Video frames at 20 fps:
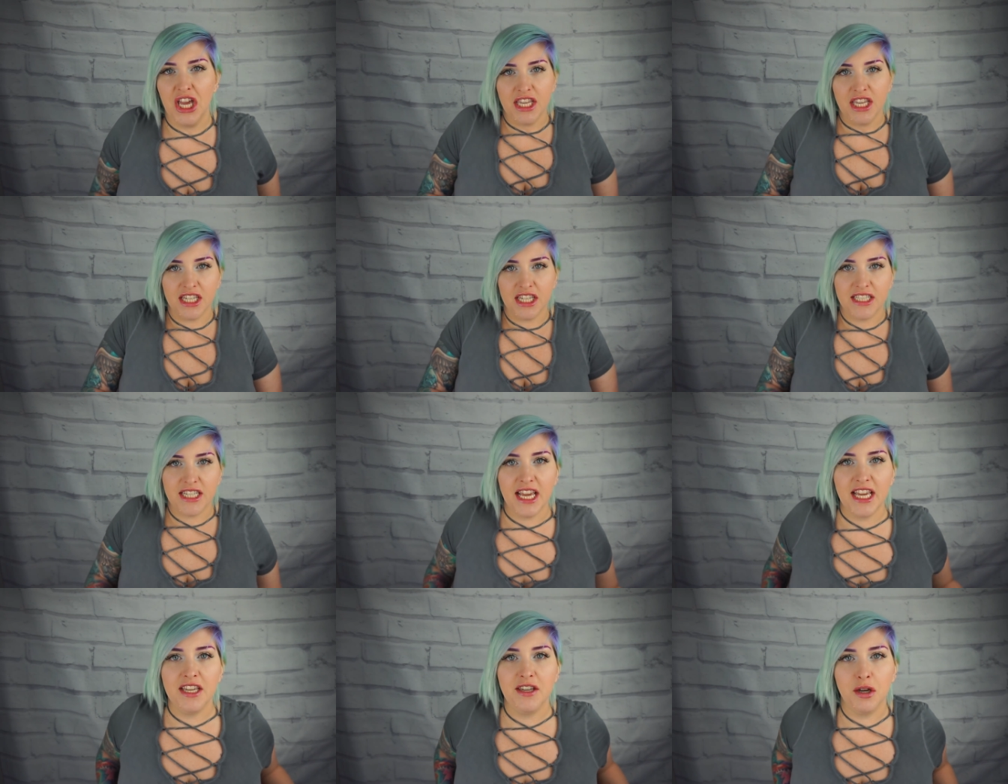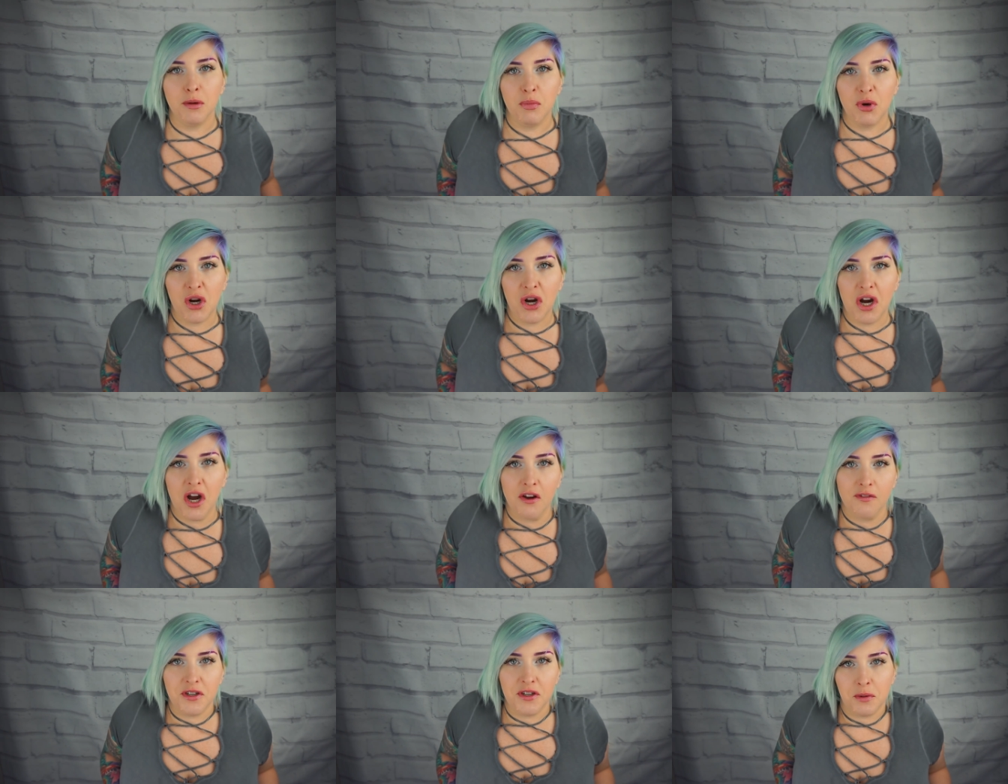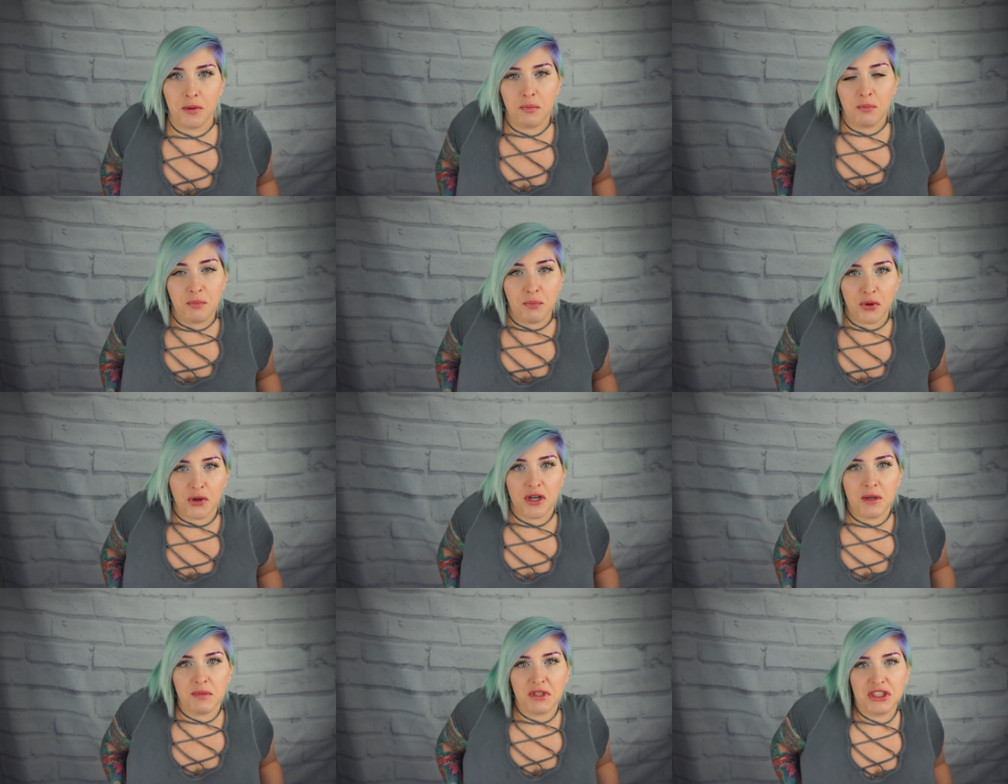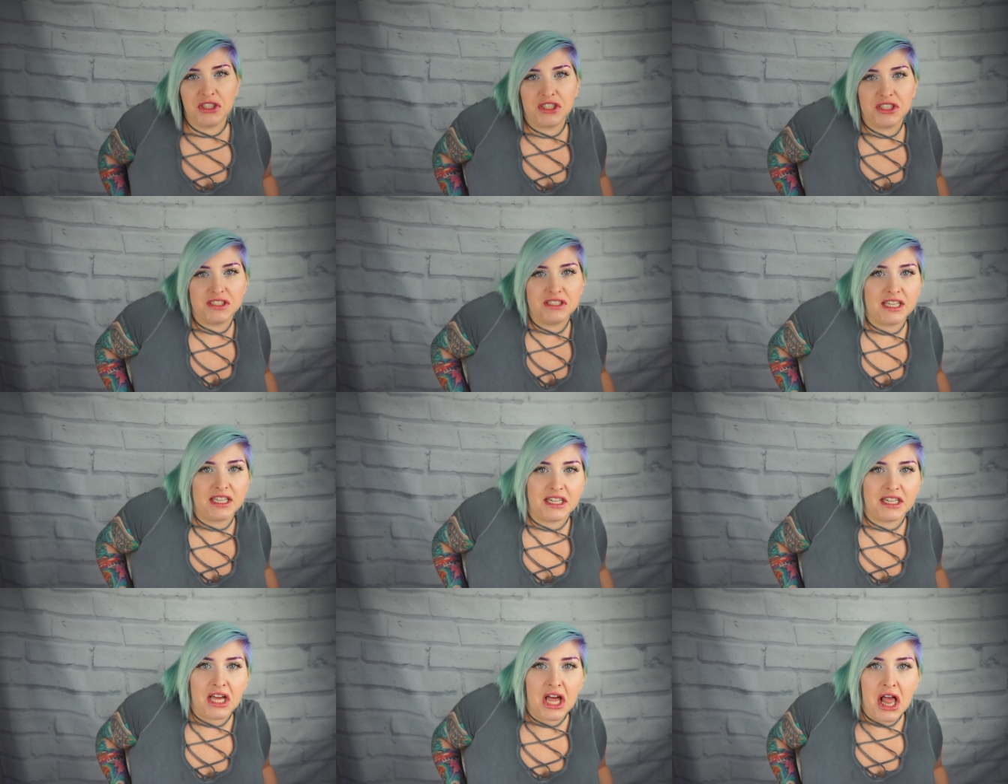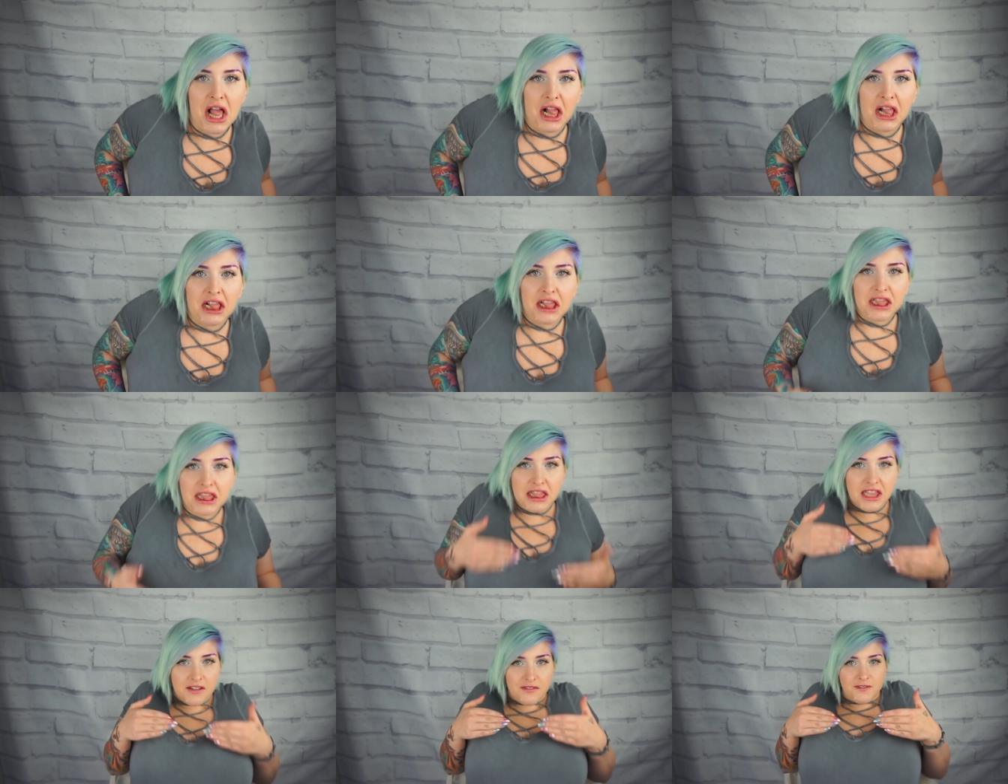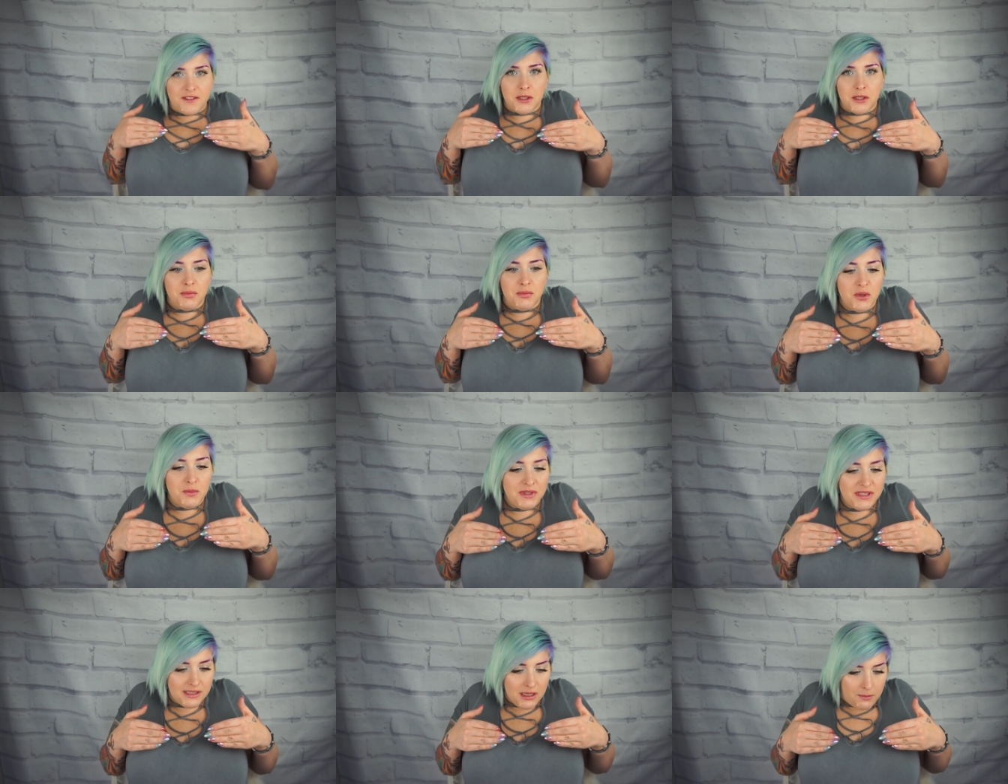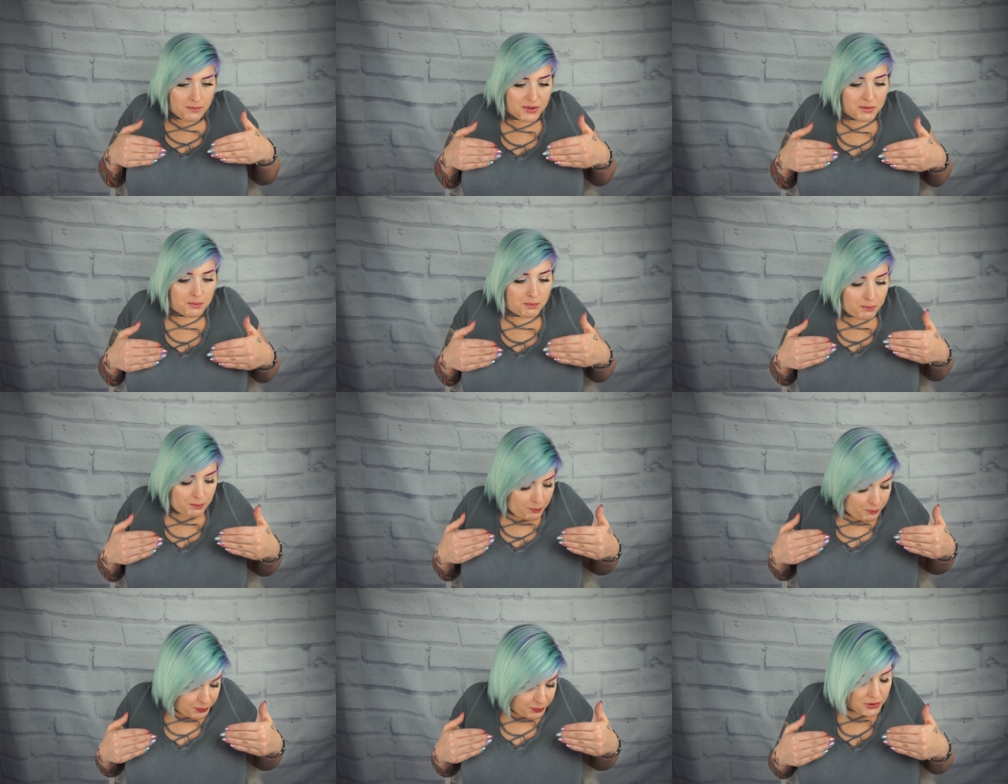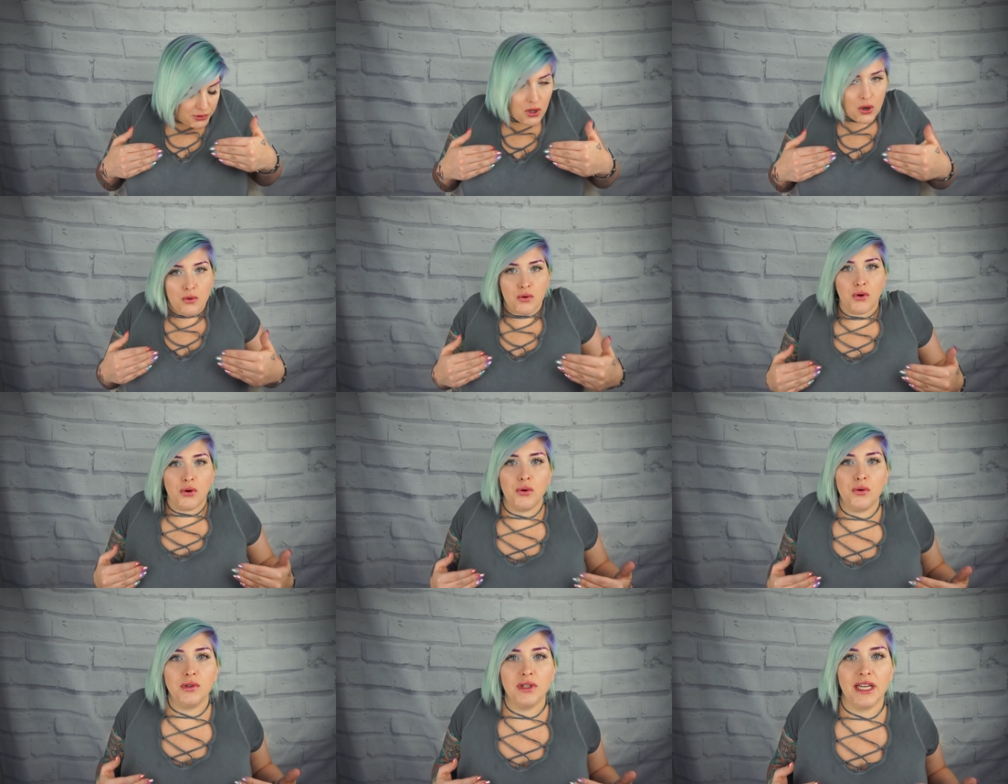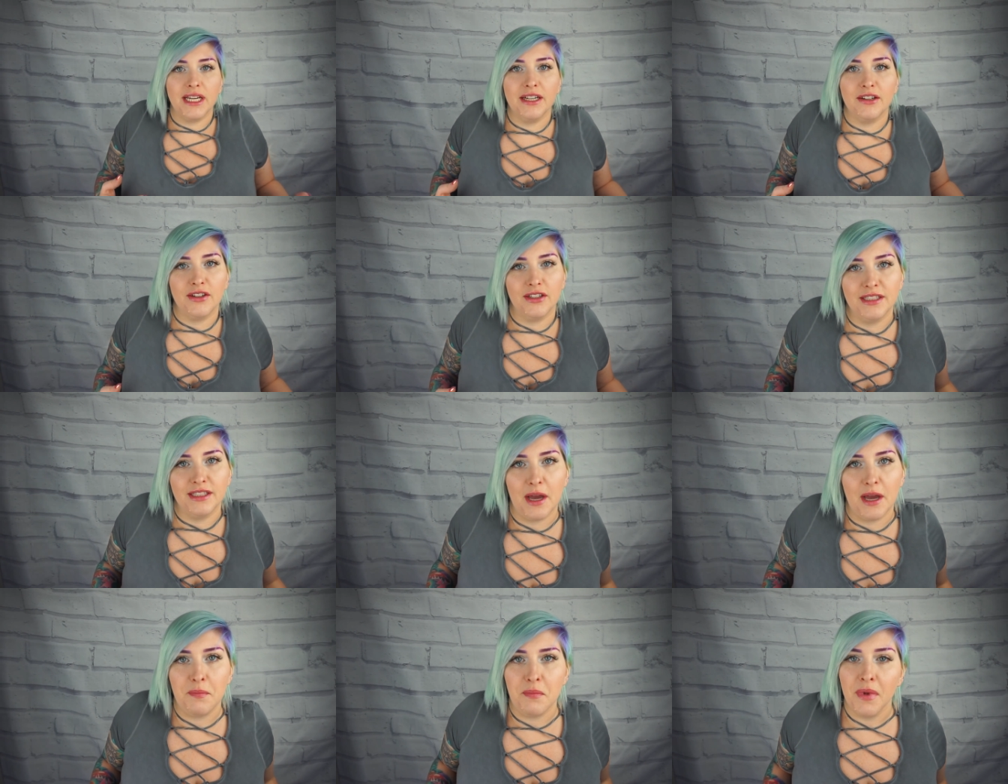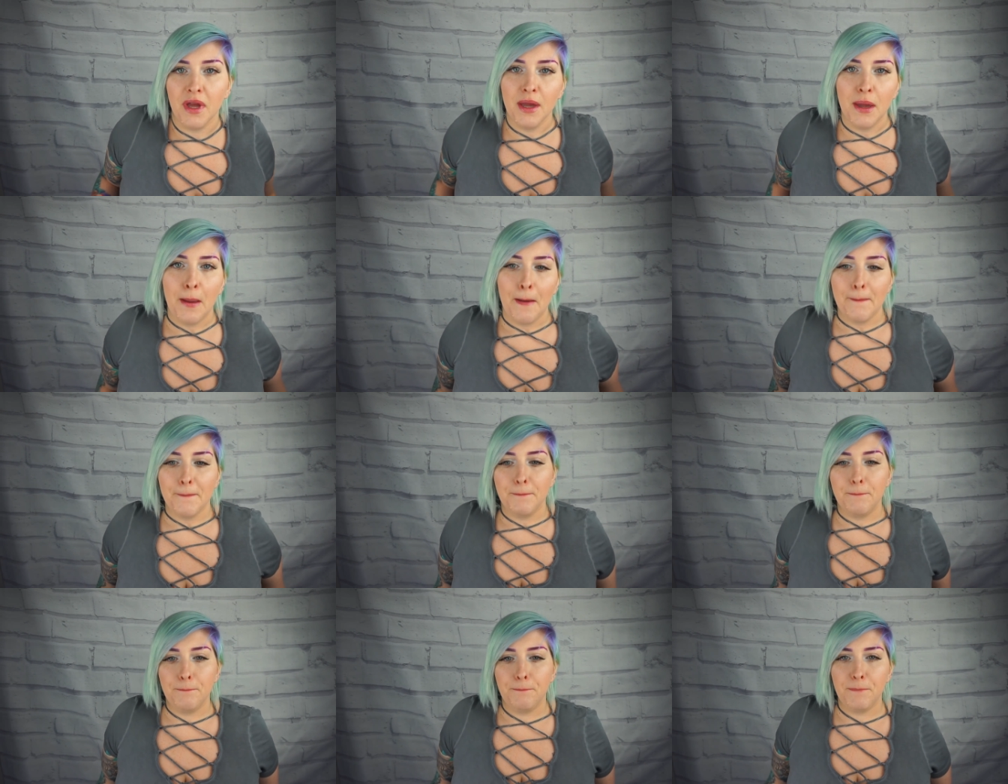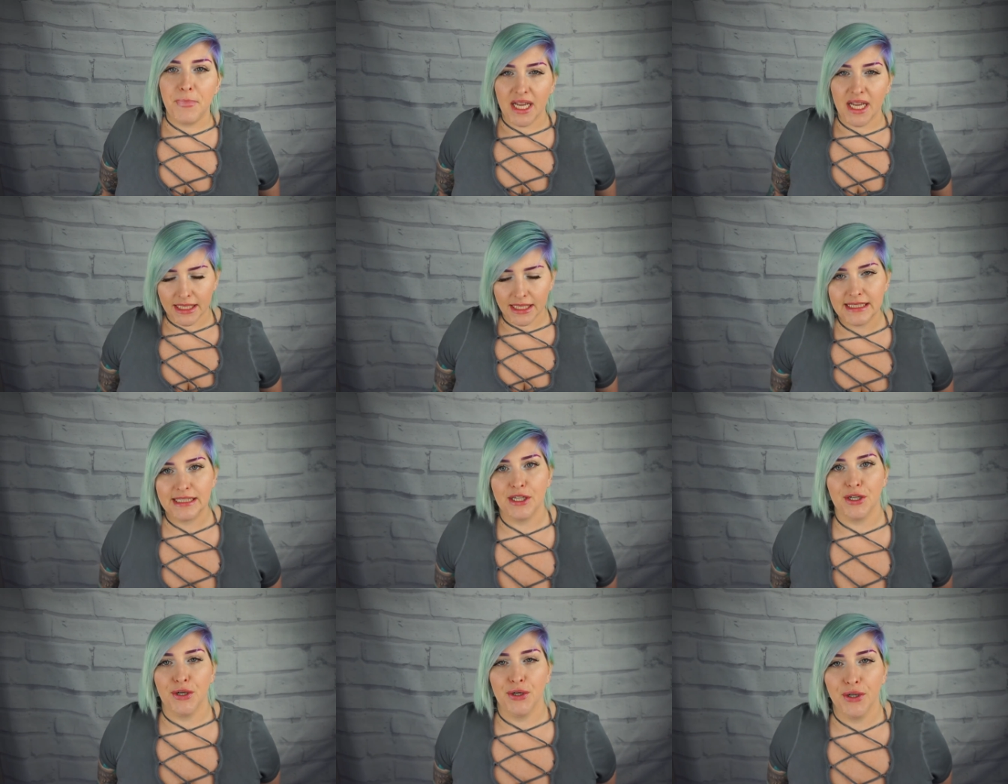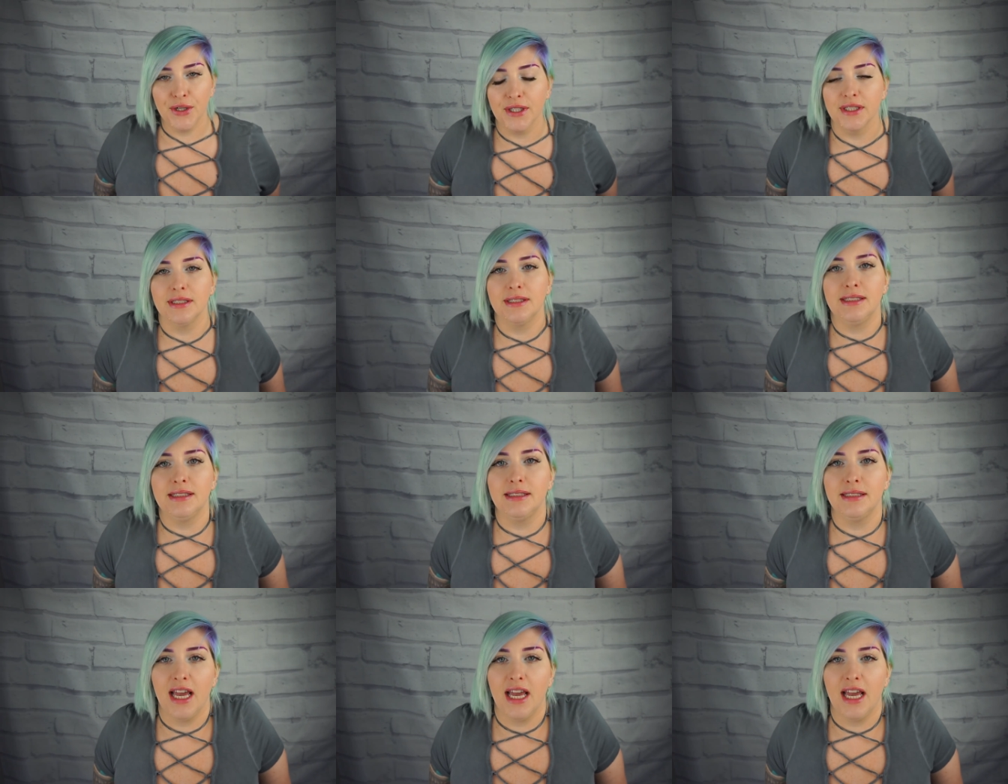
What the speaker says: You take your bra off and you pretty much just like lift your boobies up and blow cool air on them because it hurts.